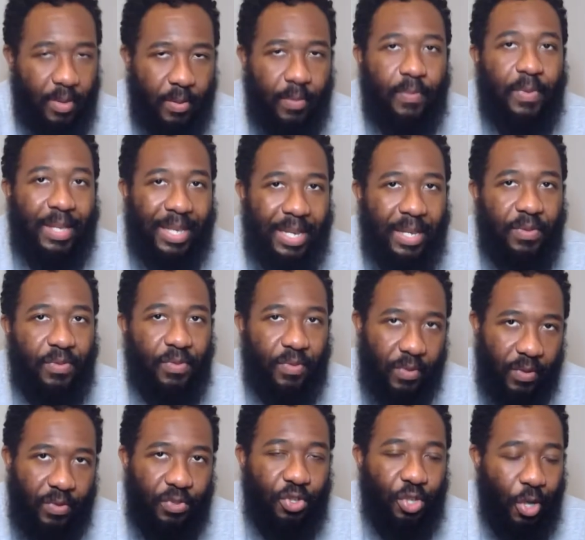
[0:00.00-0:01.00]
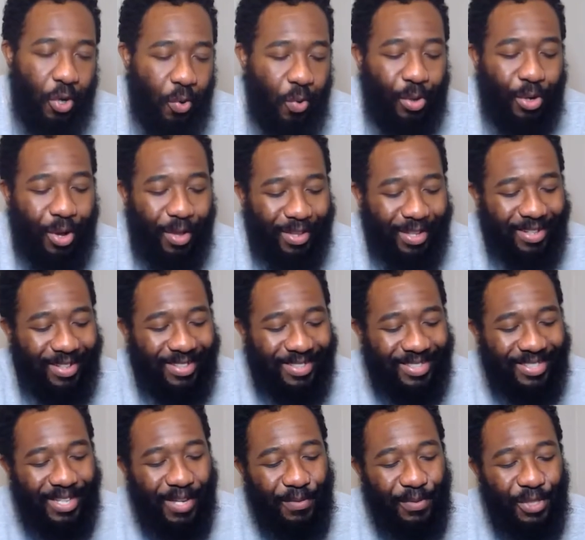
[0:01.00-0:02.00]
the hints to the show and all that good
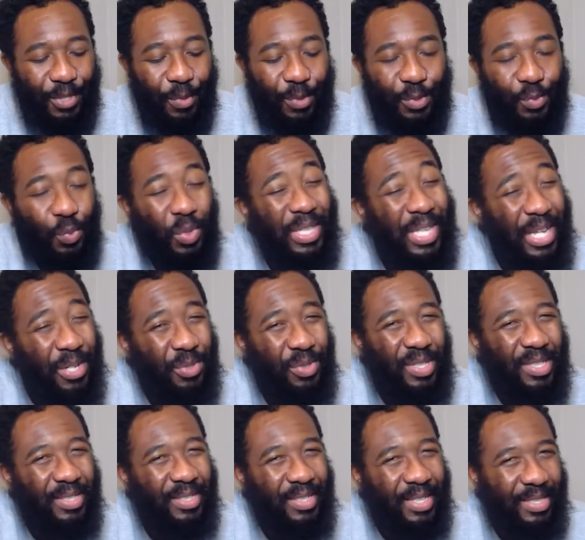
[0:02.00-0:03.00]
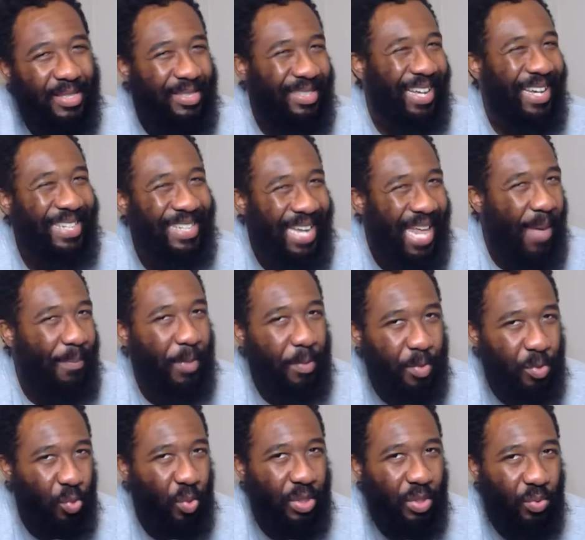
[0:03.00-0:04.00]
stuff. So it's really interesting to see this dynamic
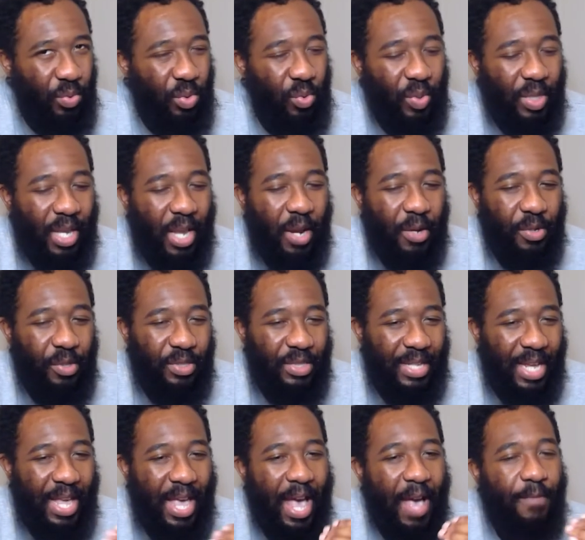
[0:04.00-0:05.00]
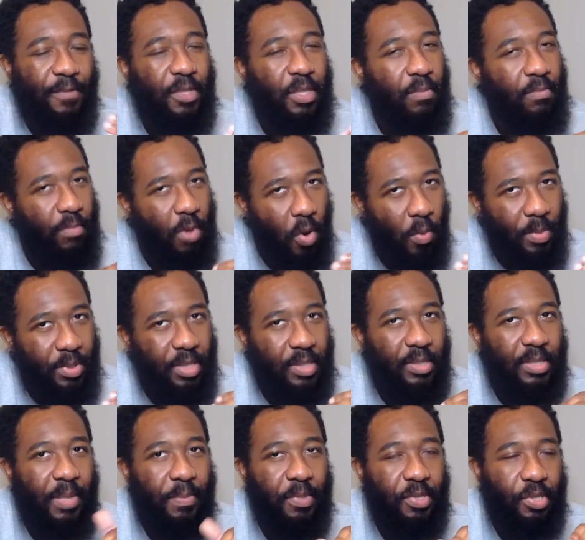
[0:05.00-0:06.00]
between those two characters. And they have some moments in
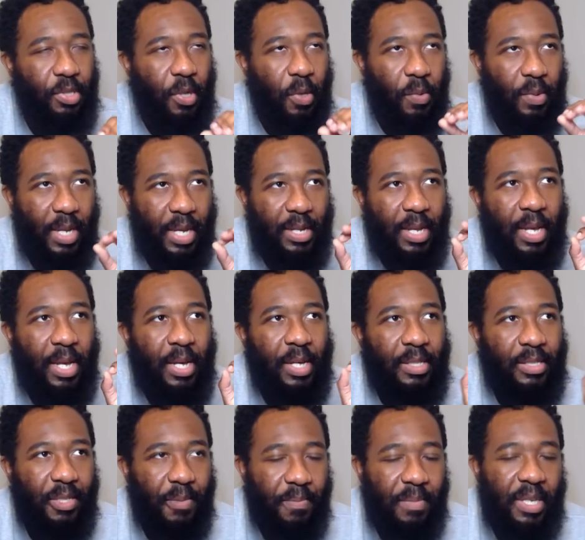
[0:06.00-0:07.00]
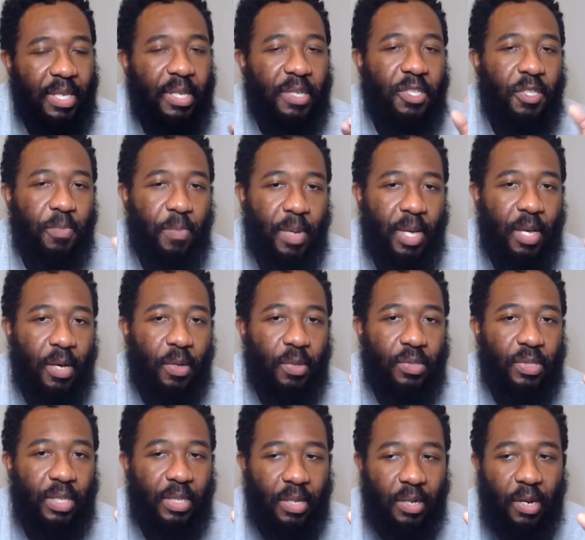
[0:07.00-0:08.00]
this episode that to me
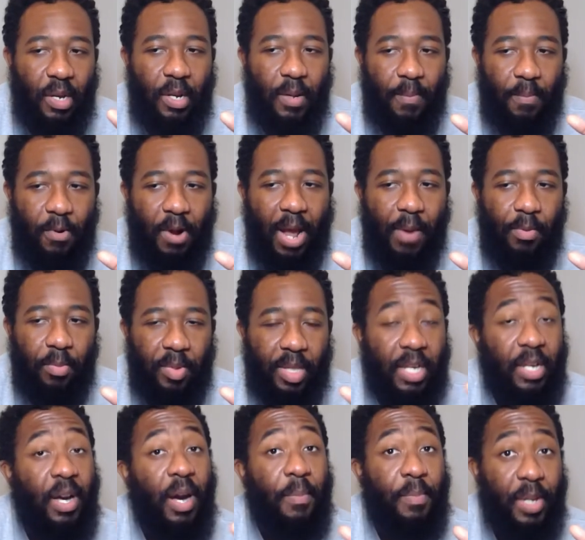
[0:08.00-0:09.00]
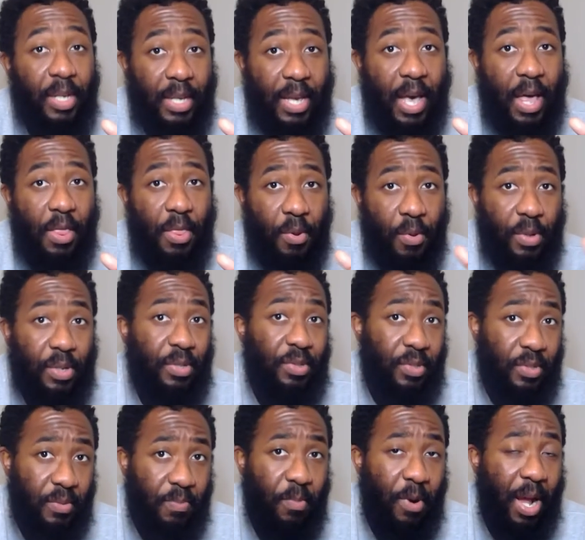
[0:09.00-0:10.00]
spells that they're gonna probably come together and this
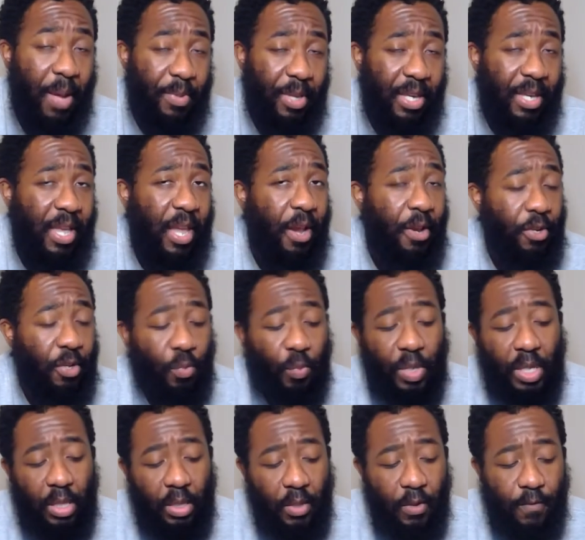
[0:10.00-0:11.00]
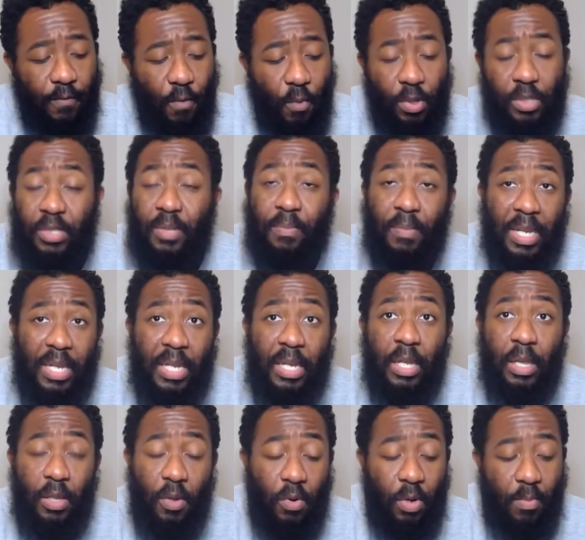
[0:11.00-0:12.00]
is probably a character we can look forward to meeting
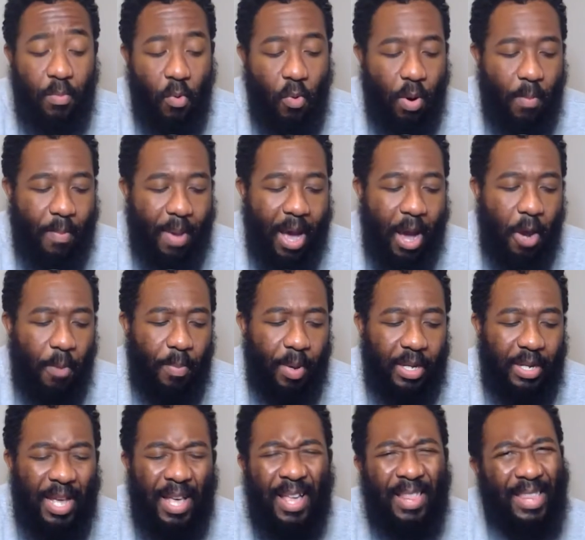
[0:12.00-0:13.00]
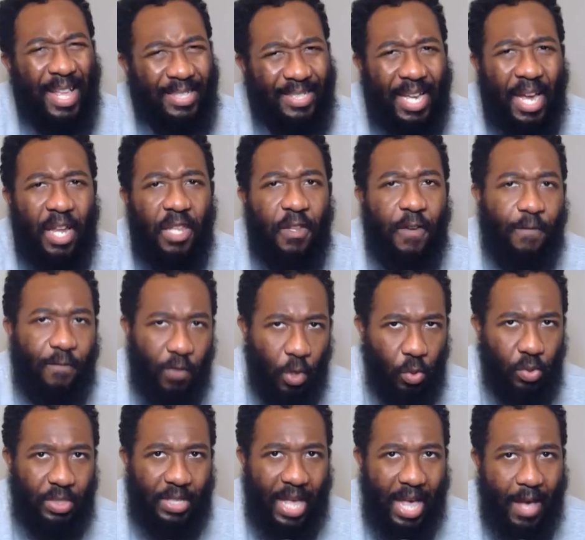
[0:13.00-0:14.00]
and learning more about. But that's kind of the
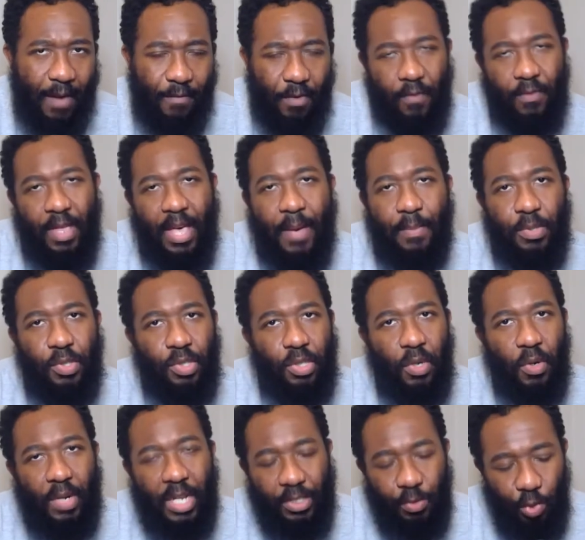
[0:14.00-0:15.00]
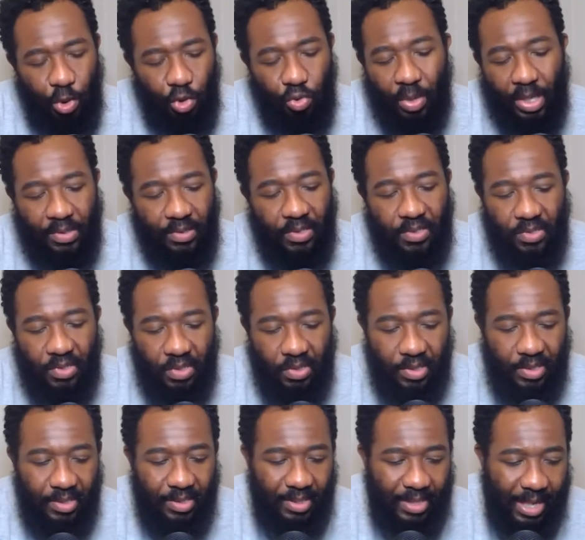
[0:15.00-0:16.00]
first half of the episode as we transition to
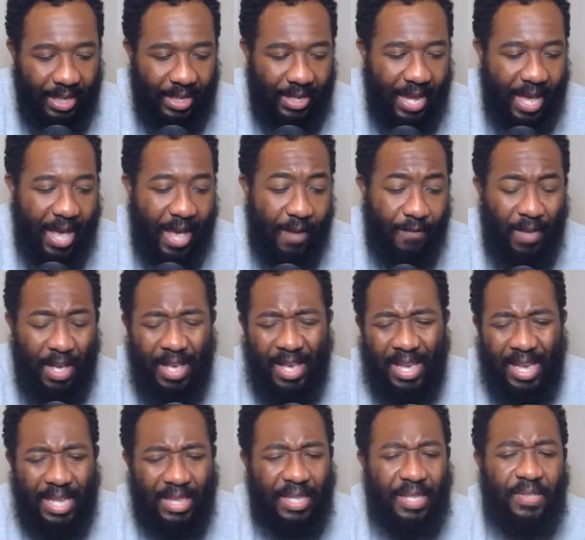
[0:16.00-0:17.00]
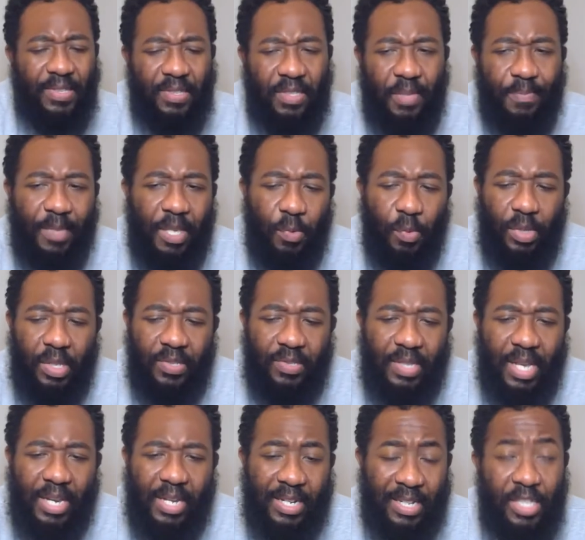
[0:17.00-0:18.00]
the second half. And this is to me when the
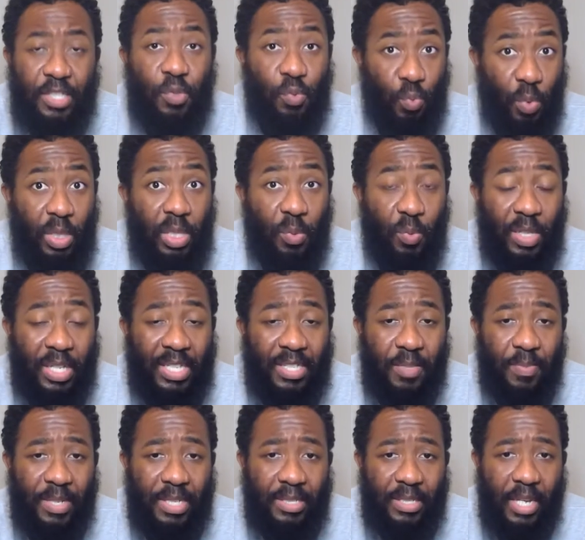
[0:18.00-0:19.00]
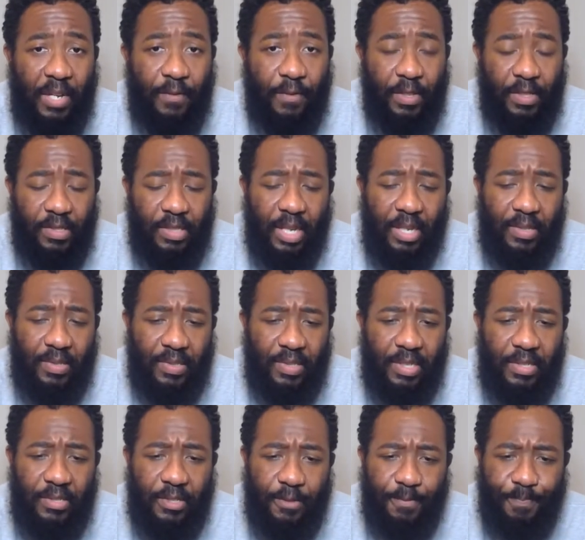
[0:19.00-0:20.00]
second this is really what gets me excited for the second
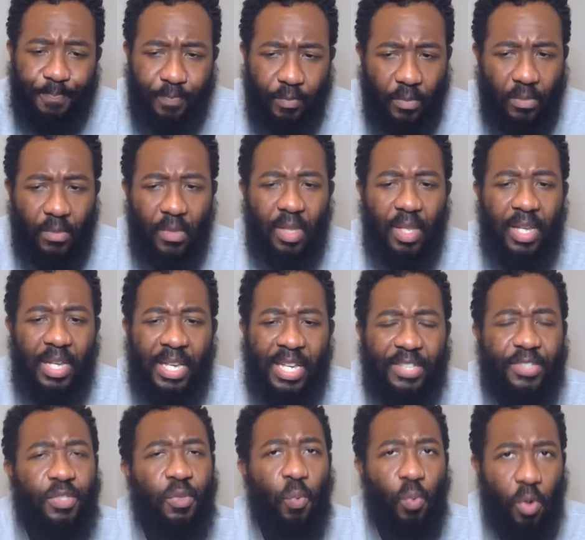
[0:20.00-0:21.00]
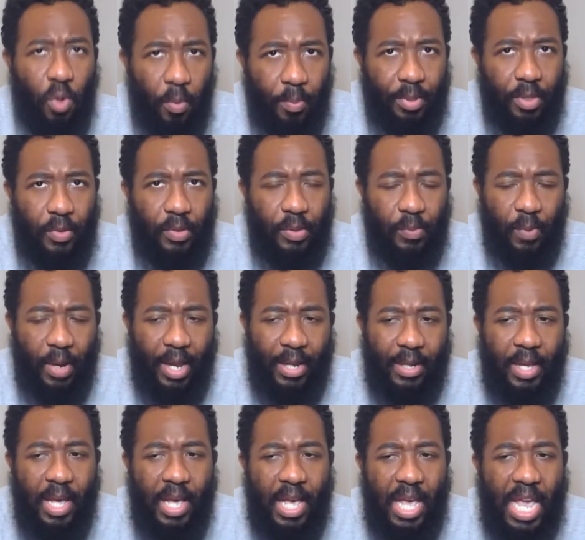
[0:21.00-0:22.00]
season it's the world building,
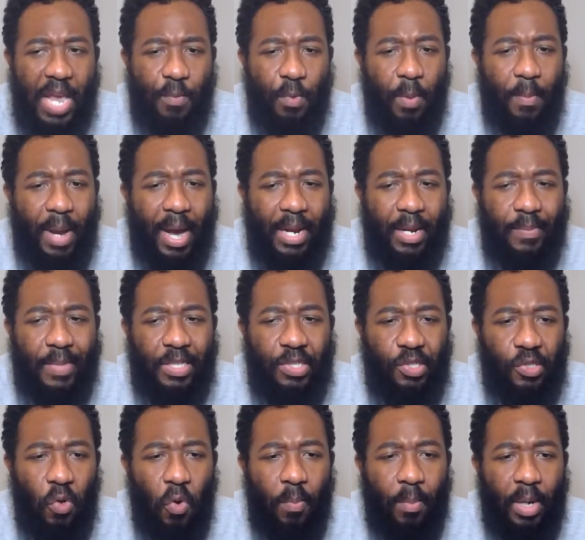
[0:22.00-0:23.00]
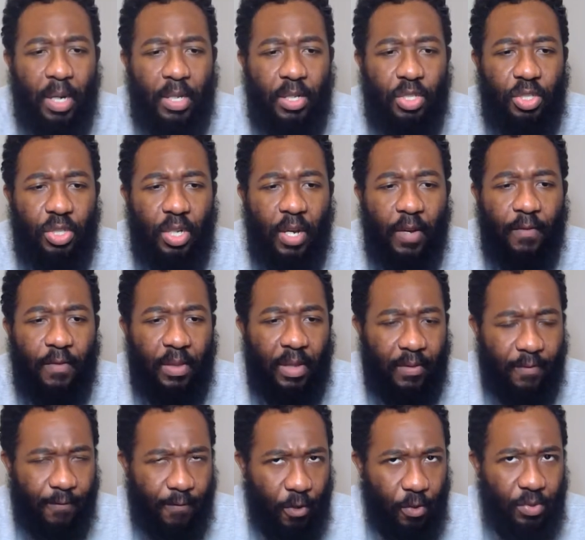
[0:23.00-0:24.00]
right? It reminded me so much of
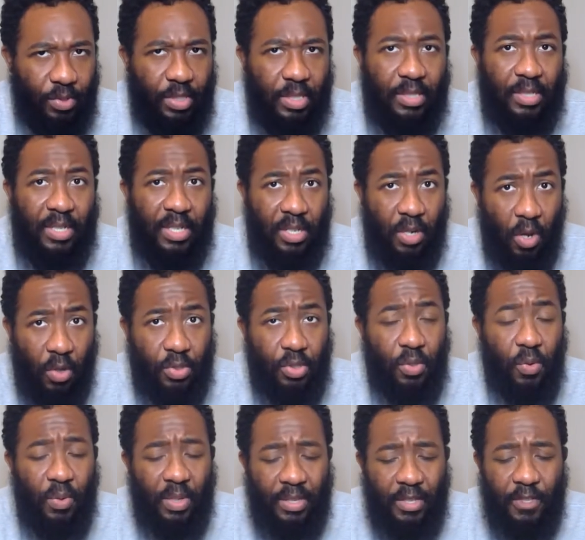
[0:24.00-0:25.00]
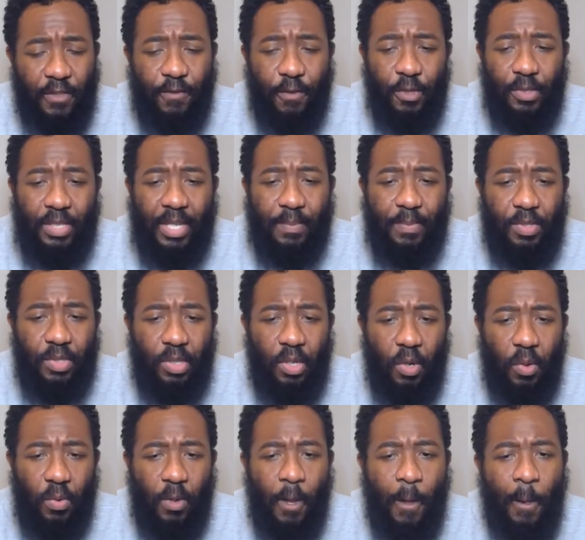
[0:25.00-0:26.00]
first season and also in this first episode